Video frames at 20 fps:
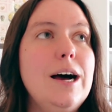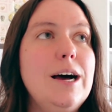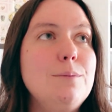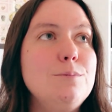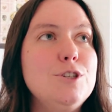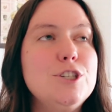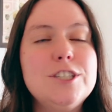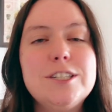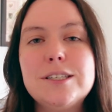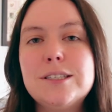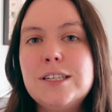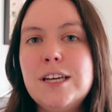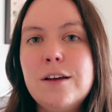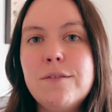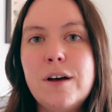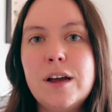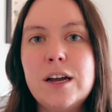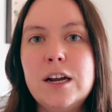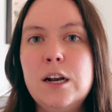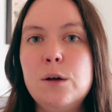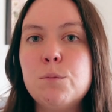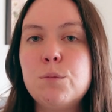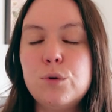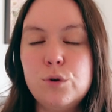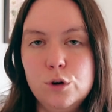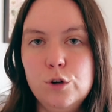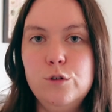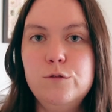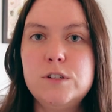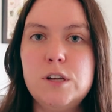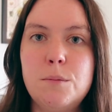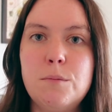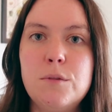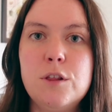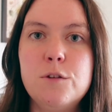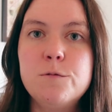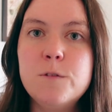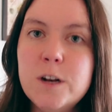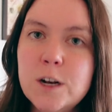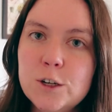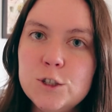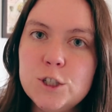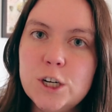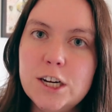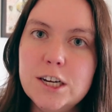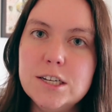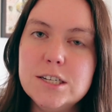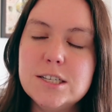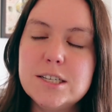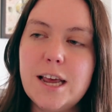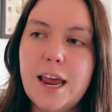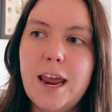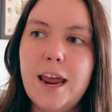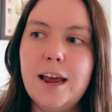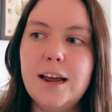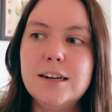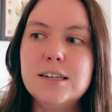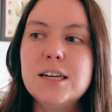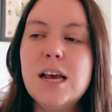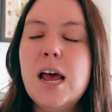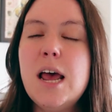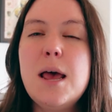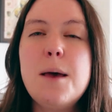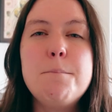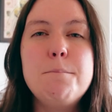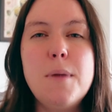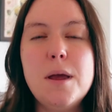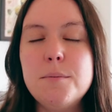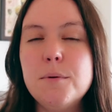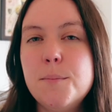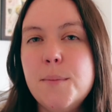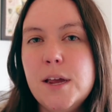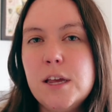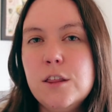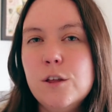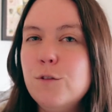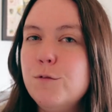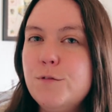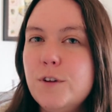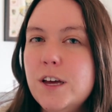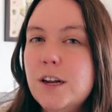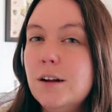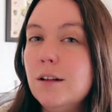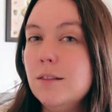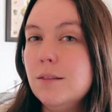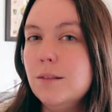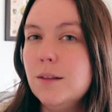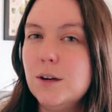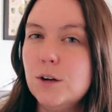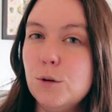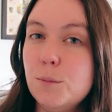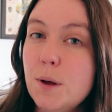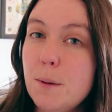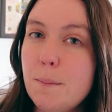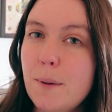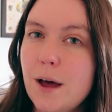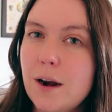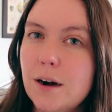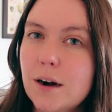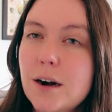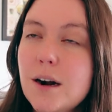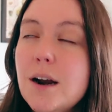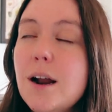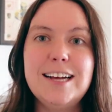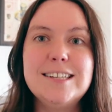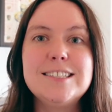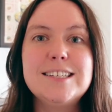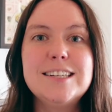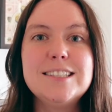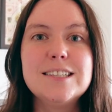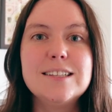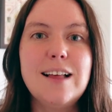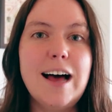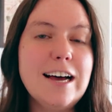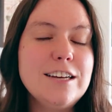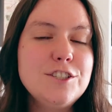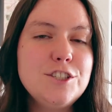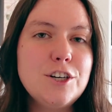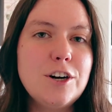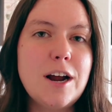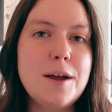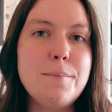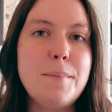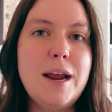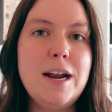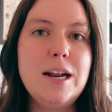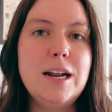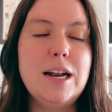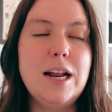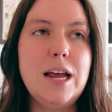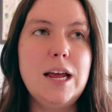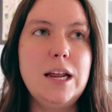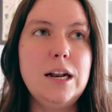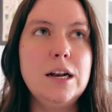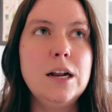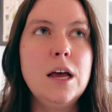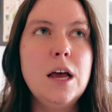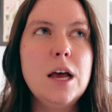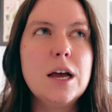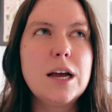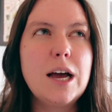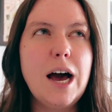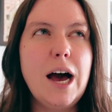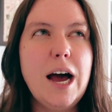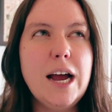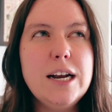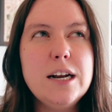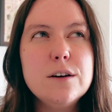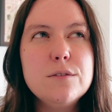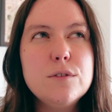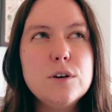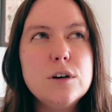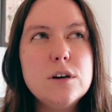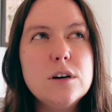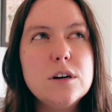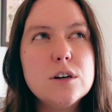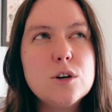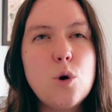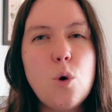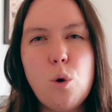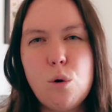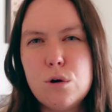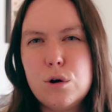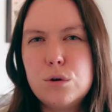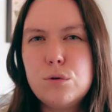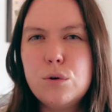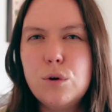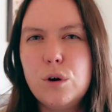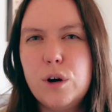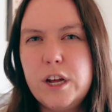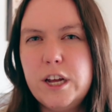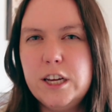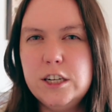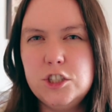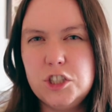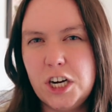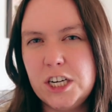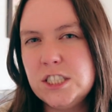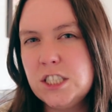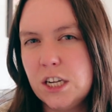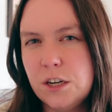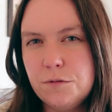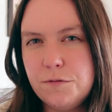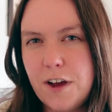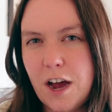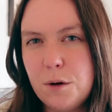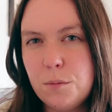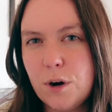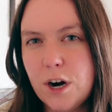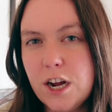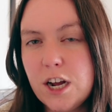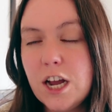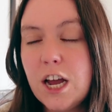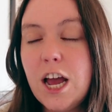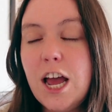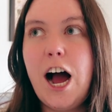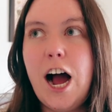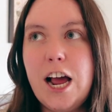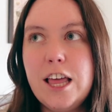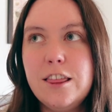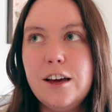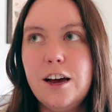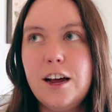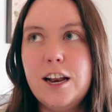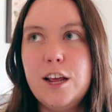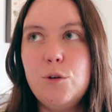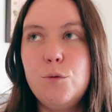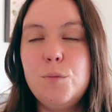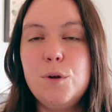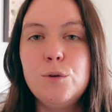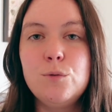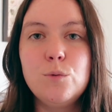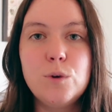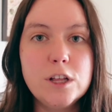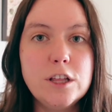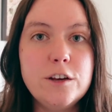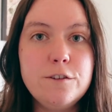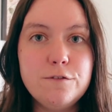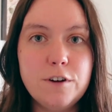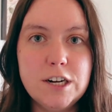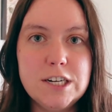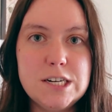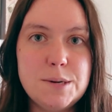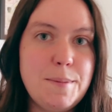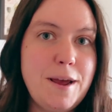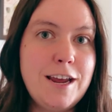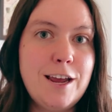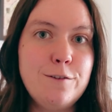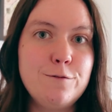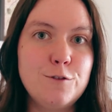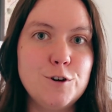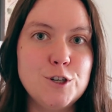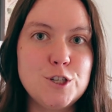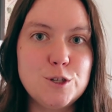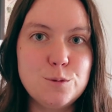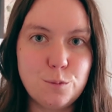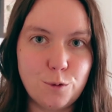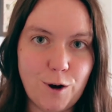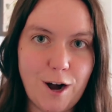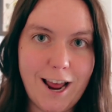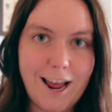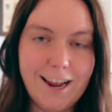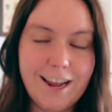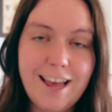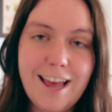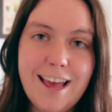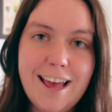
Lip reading: just to see if I can improve some of the finishes and maybe make the fit a little bit better. And since last year I made it in kind of a corduroy adjacent fabric, I thought it would be really fun to make it for spring.